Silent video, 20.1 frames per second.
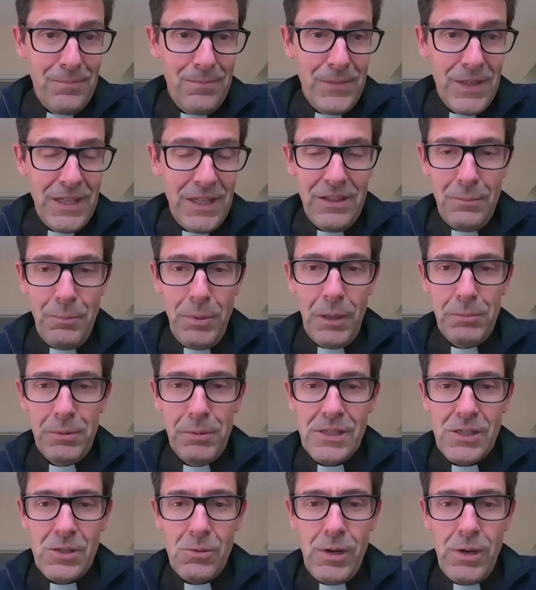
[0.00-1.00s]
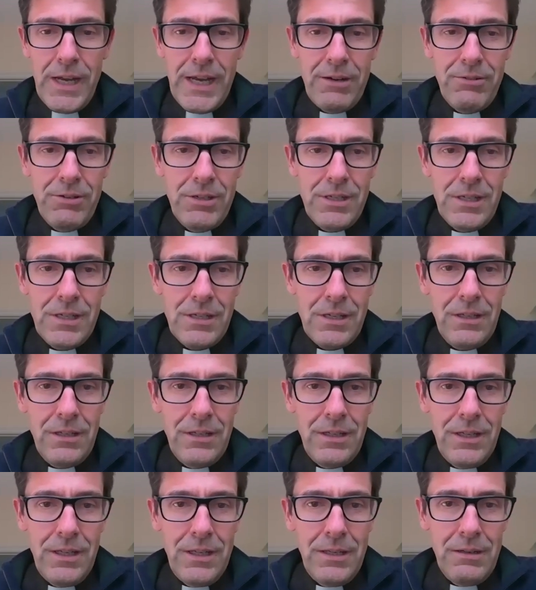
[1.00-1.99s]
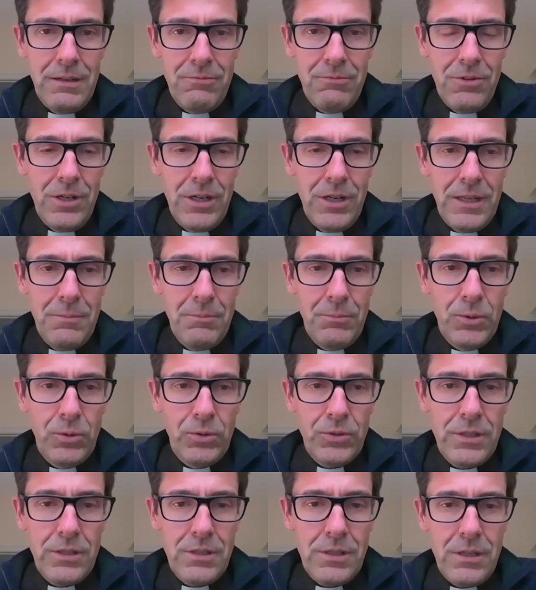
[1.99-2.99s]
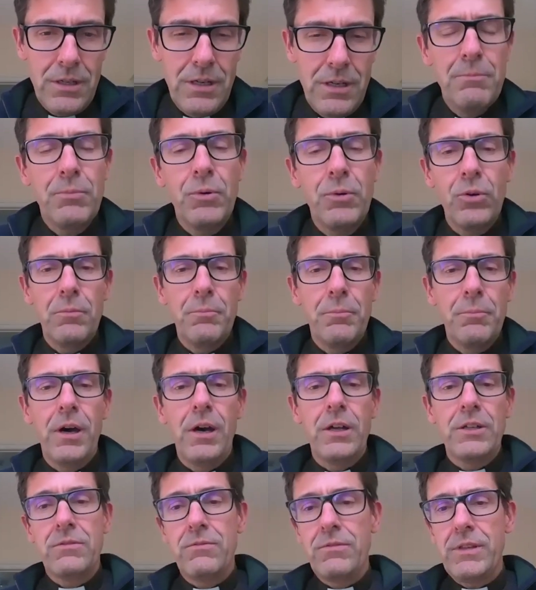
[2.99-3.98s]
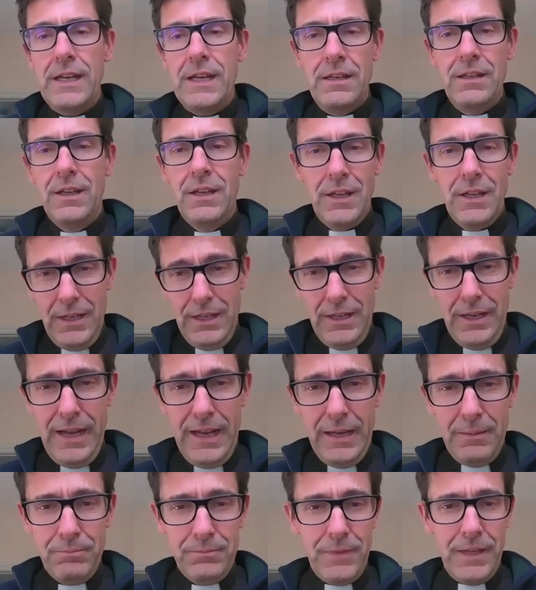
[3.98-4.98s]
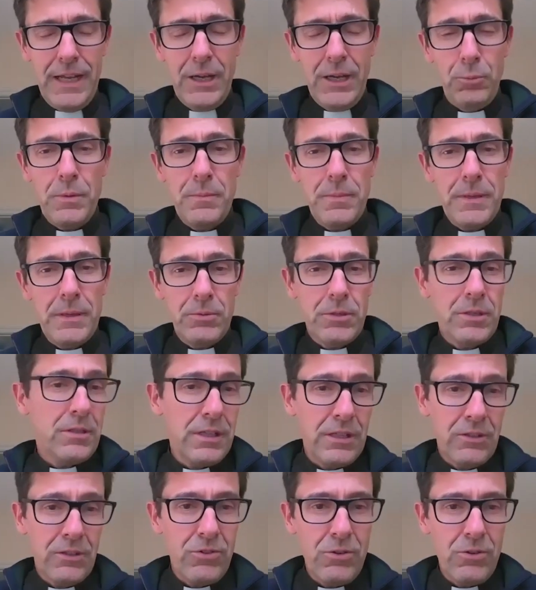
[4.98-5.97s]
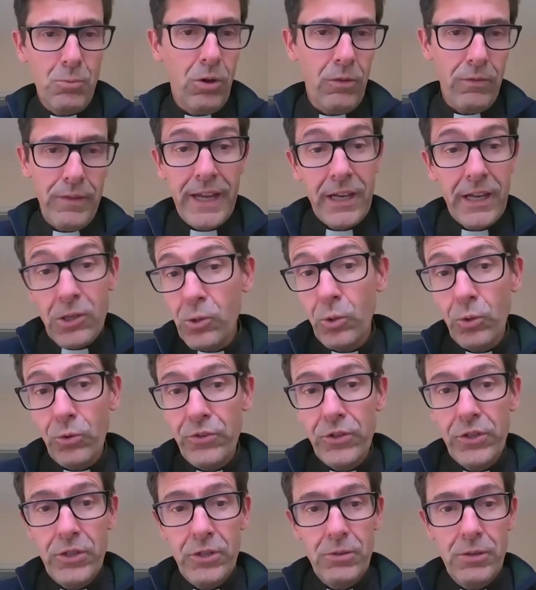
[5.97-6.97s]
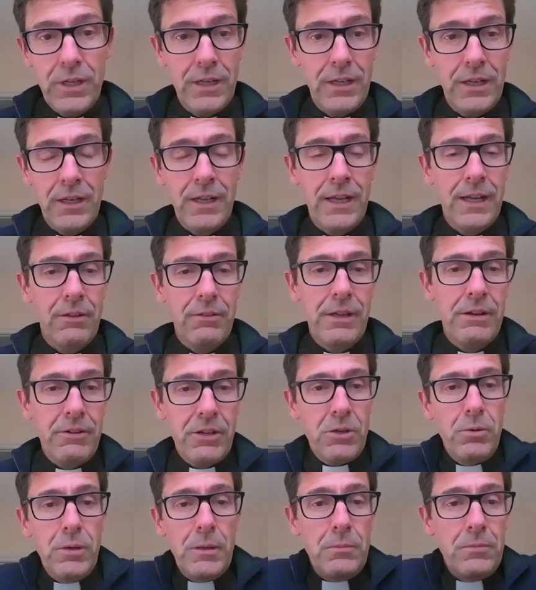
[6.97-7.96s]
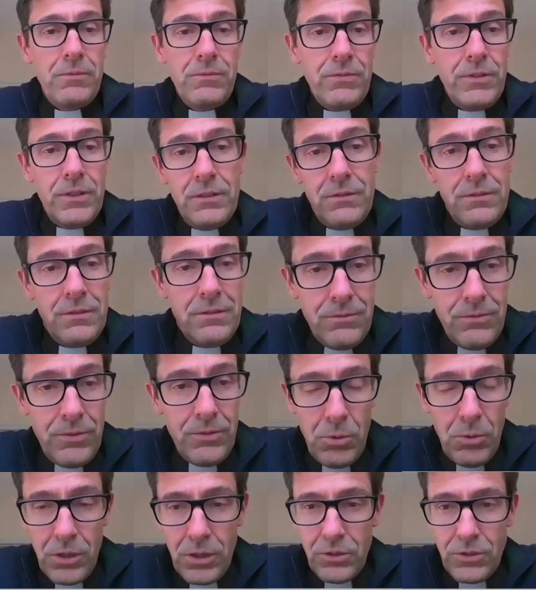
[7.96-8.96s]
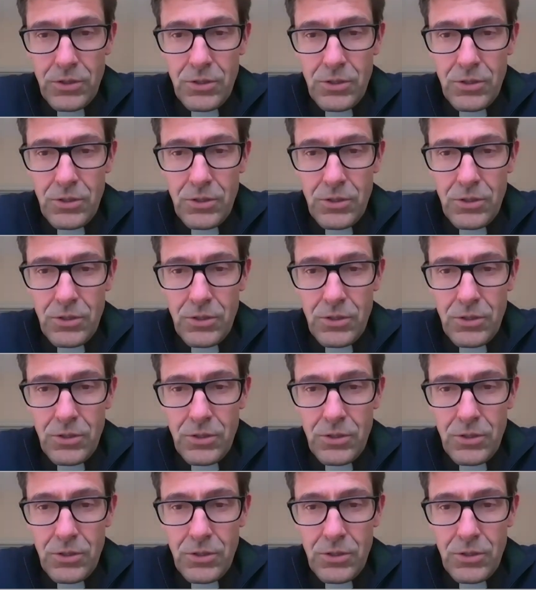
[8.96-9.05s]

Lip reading: in the public square is clearly really important, and an important part of then helping people to think through what they're called to and how they're equipped for what God's